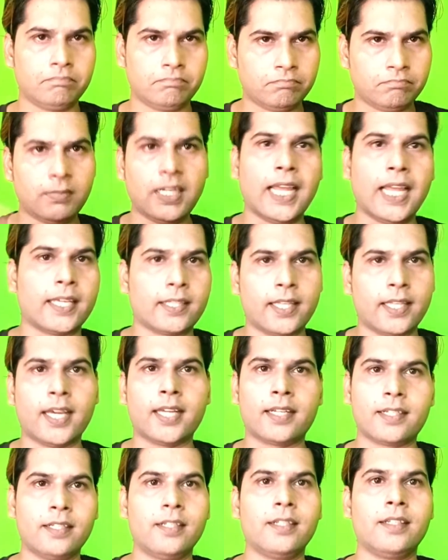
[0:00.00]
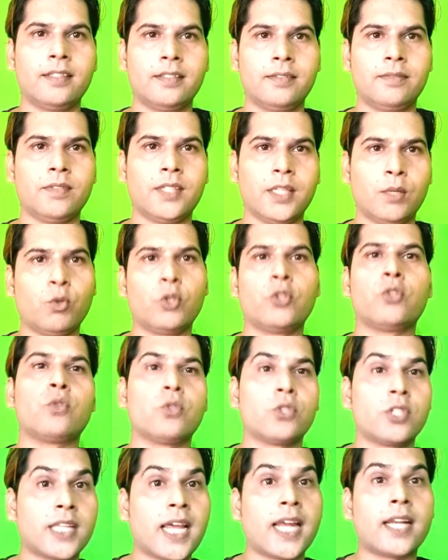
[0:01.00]
like that. They want to
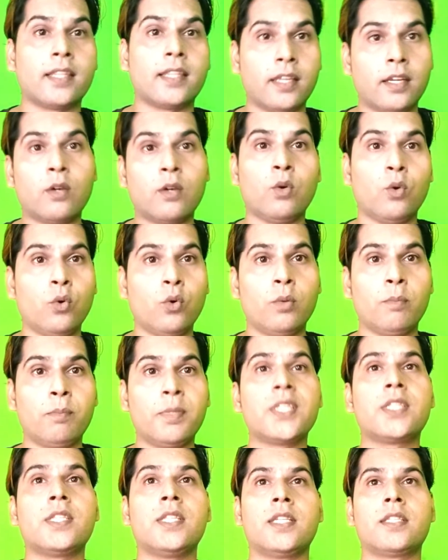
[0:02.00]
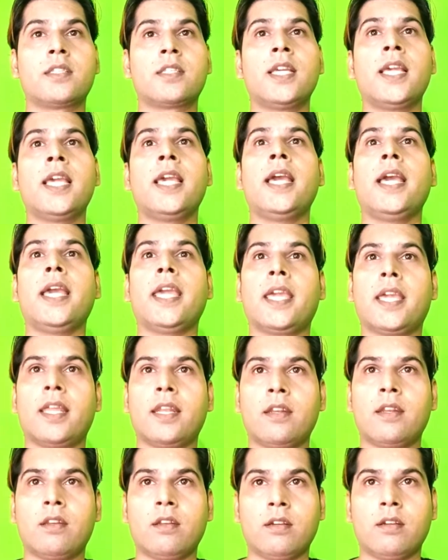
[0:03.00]
start their own business,
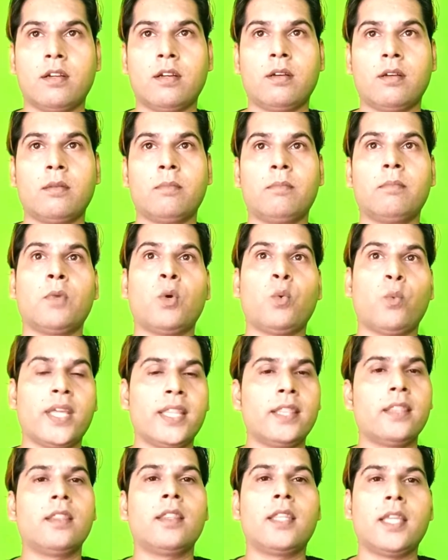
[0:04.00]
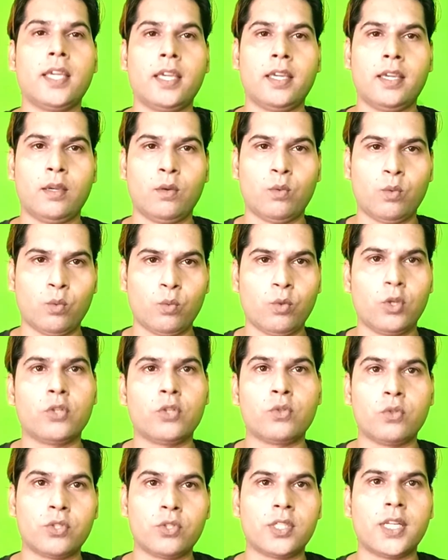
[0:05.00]
and when they
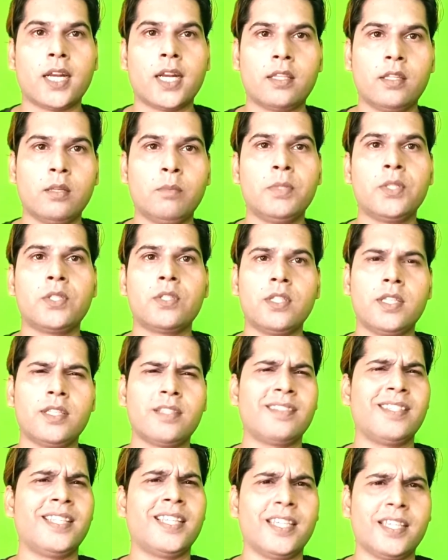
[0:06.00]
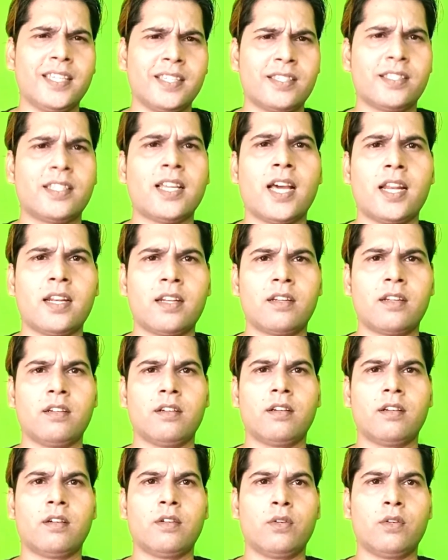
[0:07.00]
want to start the business, they start
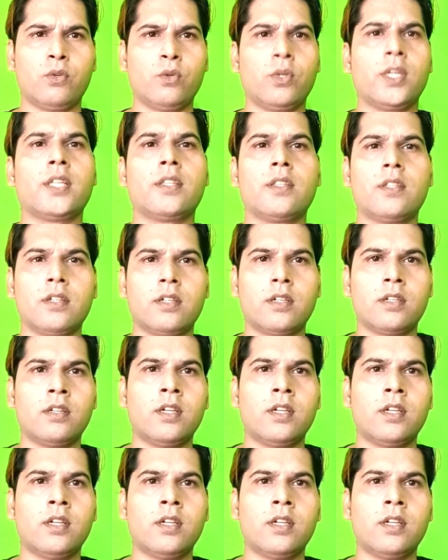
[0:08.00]
doing the